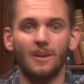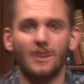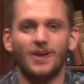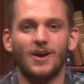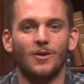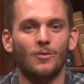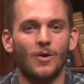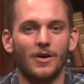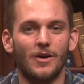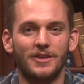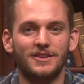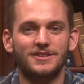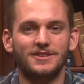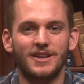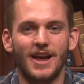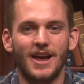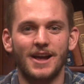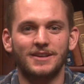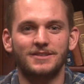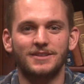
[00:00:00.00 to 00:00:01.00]
While this
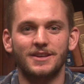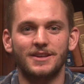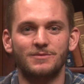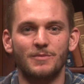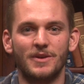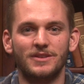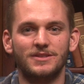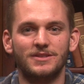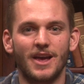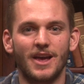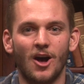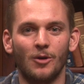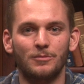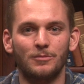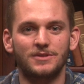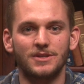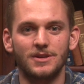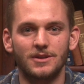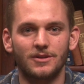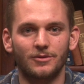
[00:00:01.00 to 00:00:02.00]
tax is meant to help
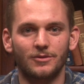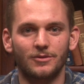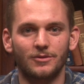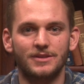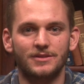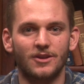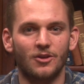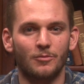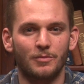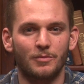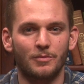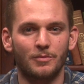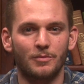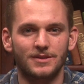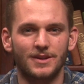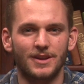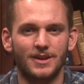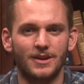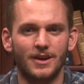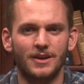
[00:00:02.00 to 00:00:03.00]
decrease
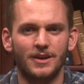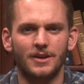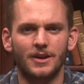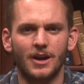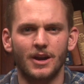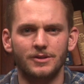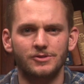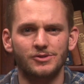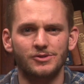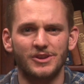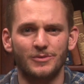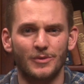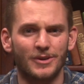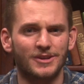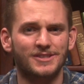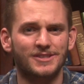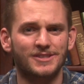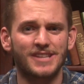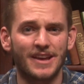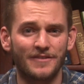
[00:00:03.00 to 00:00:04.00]
obesity in a country where
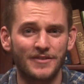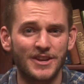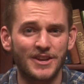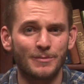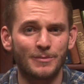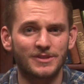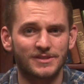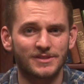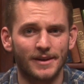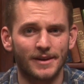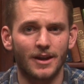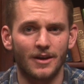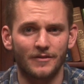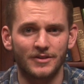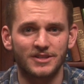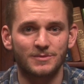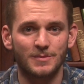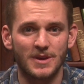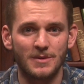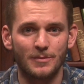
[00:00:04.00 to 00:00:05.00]
70% of
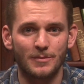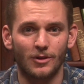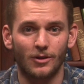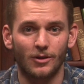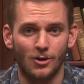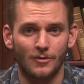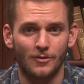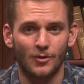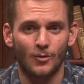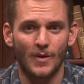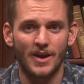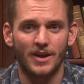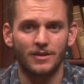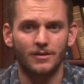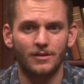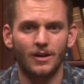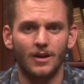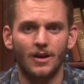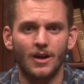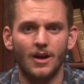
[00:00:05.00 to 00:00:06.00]
its people are overweight,
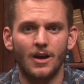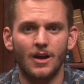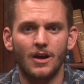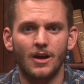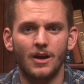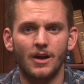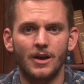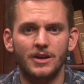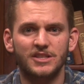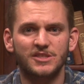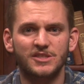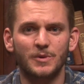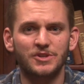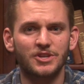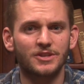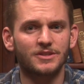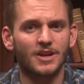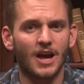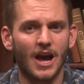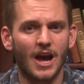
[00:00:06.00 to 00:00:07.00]
switching
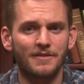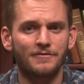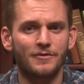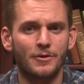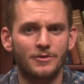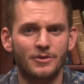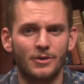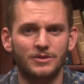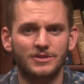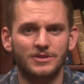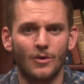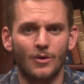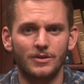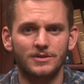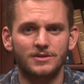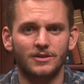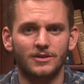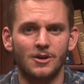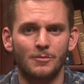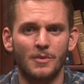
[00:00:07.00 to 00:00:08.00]
to high fructose corn
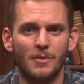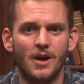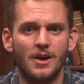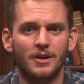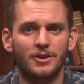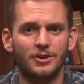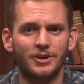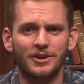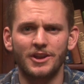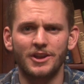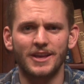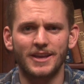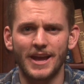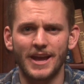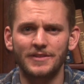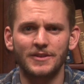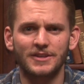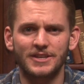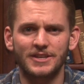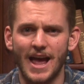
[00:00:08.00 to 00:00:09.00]
syrup could negate
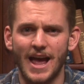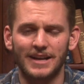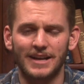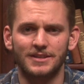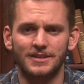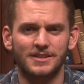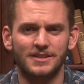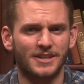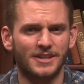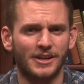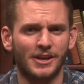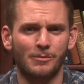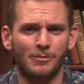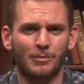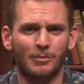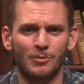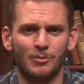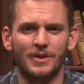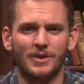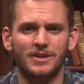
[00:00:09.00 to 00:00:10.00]
the tax's intended
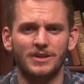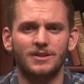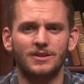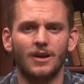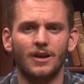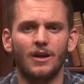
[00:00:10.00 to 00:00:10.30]
purpose.